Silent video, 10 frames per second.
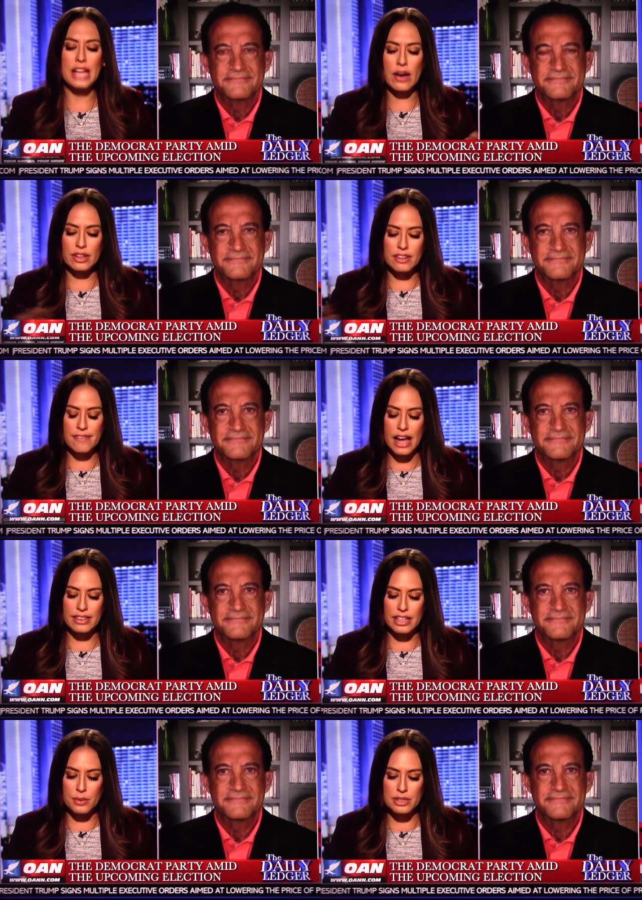Speaker 1: know, touting the
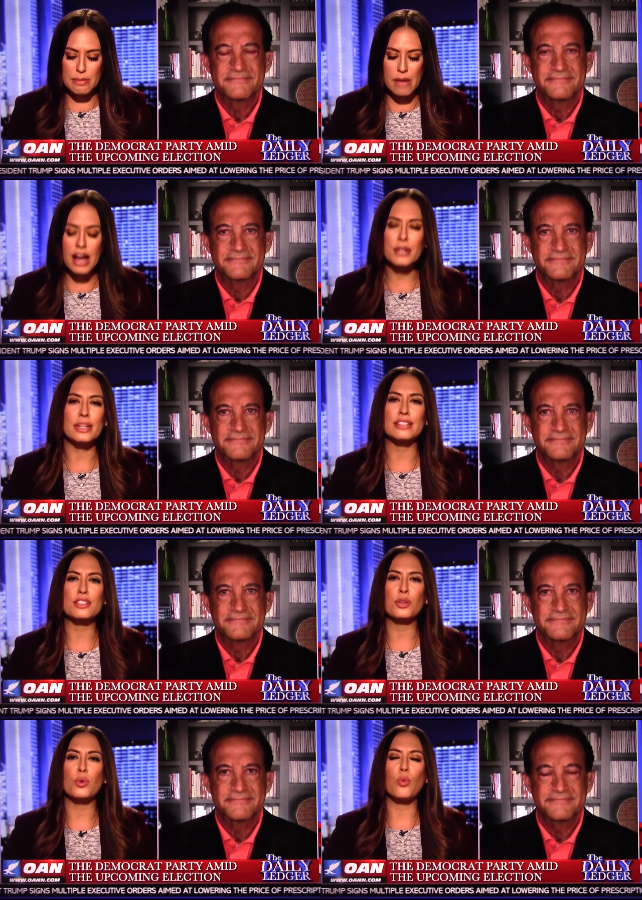fact that he was a moderate.
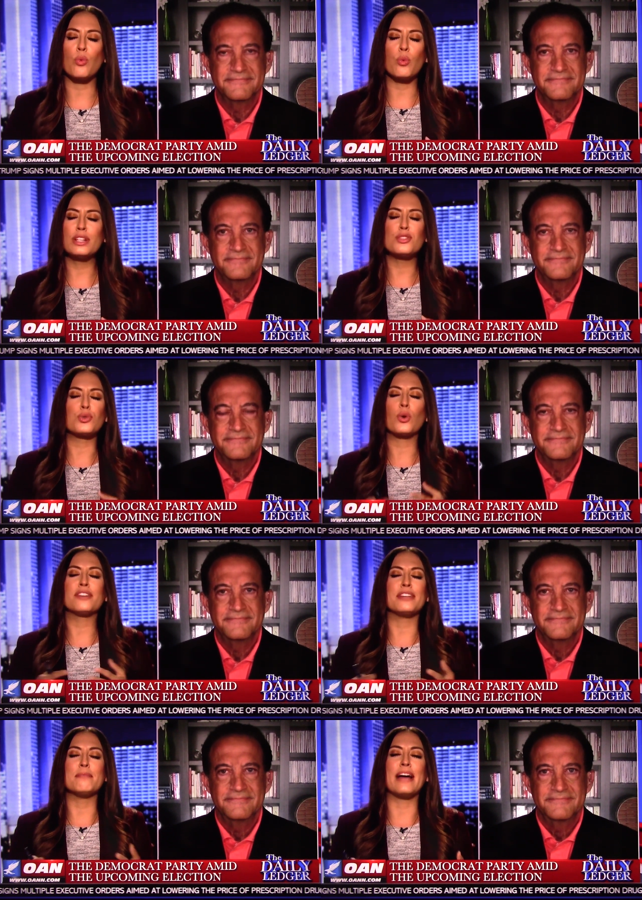So, what
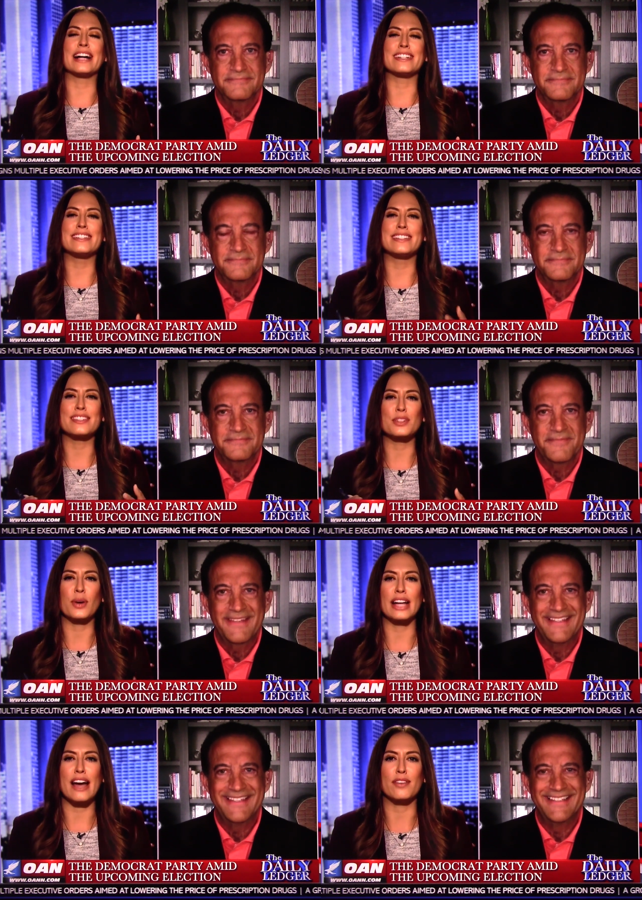sort of impact is this
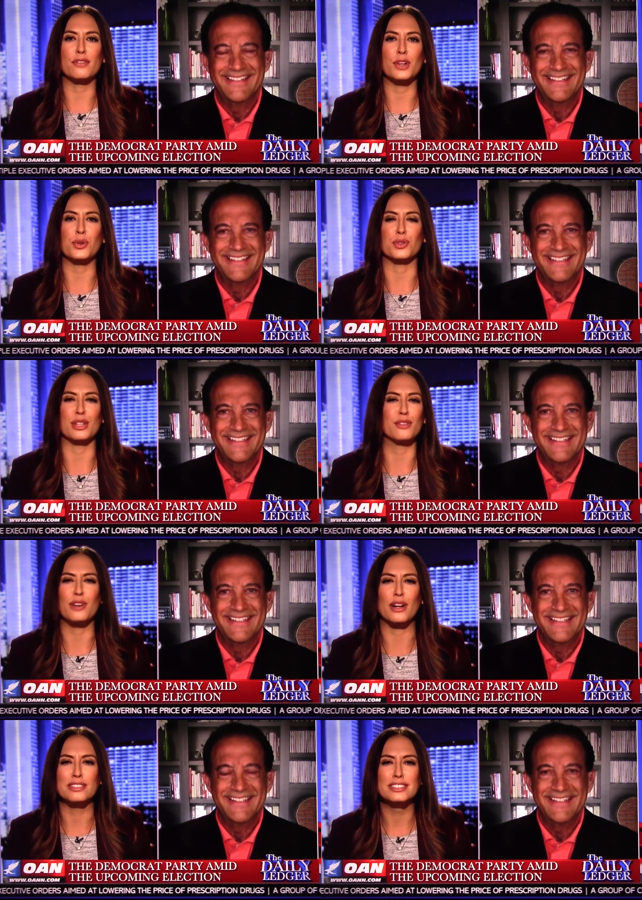going to have on voters in the
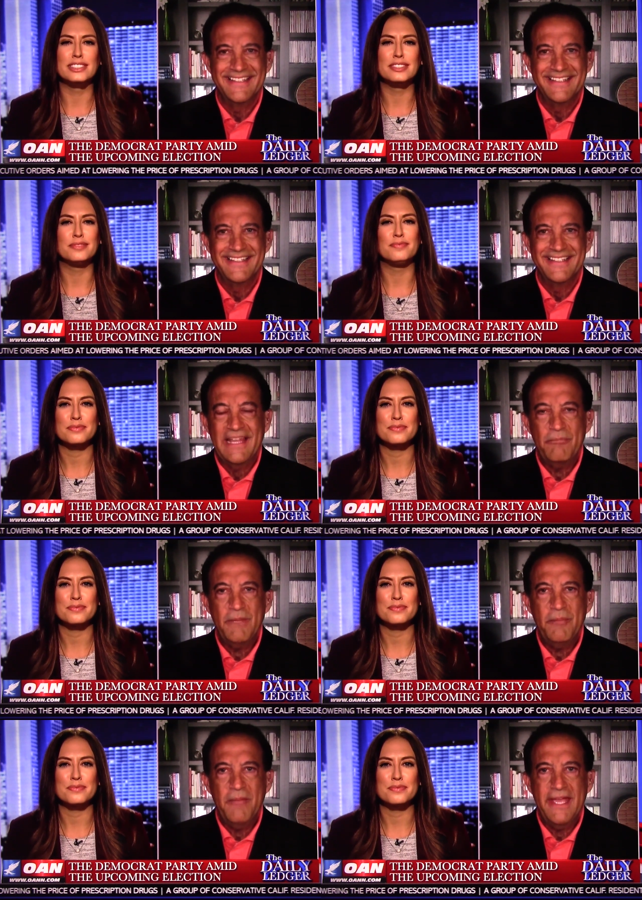fall?
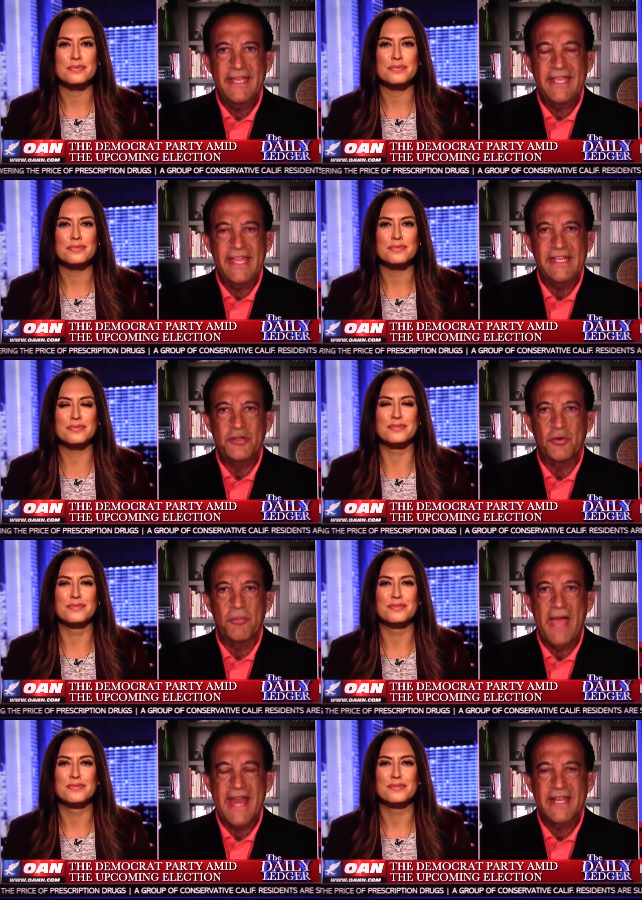
Speaker 2: Let me make a
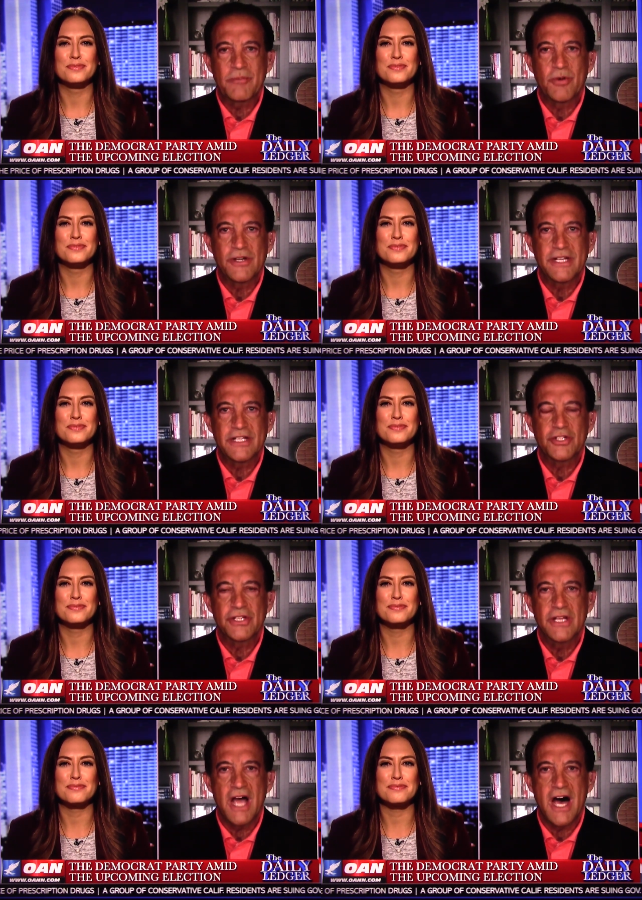dramatic
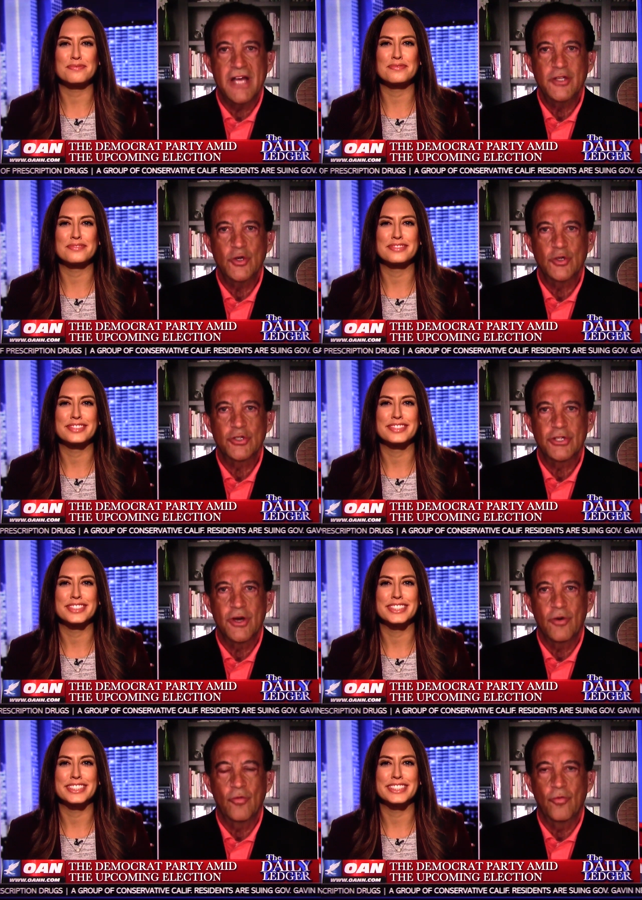prediction on your
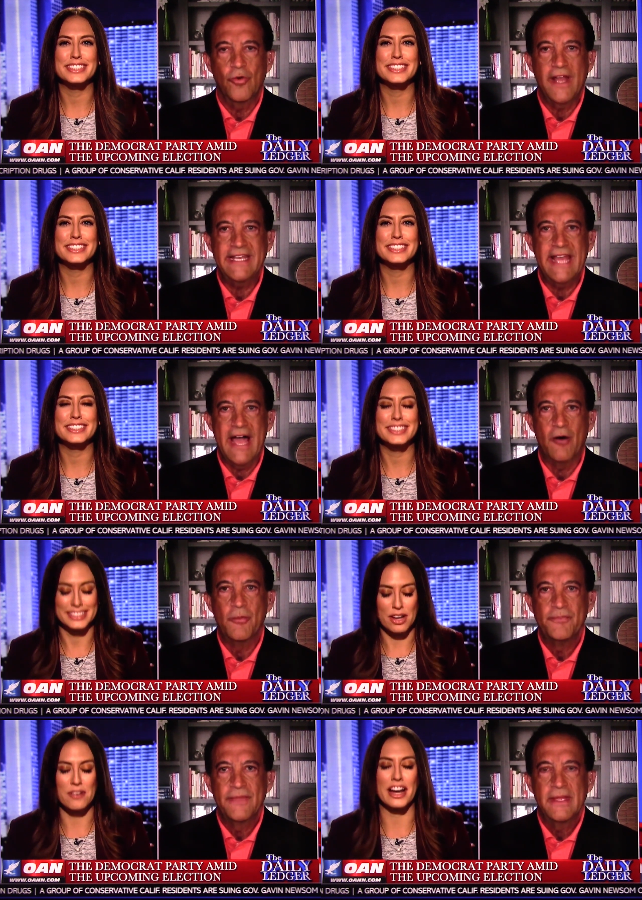show right
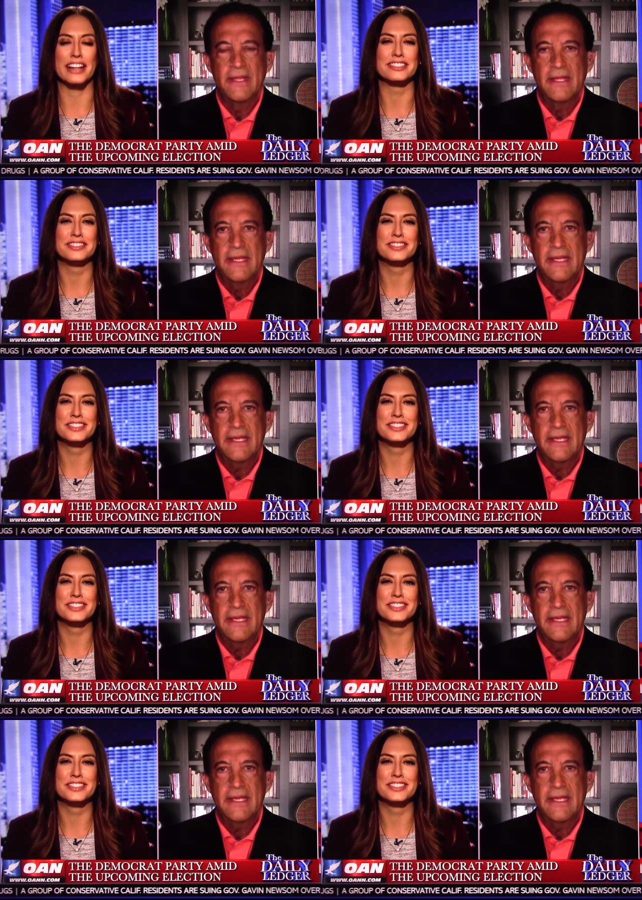now. All right.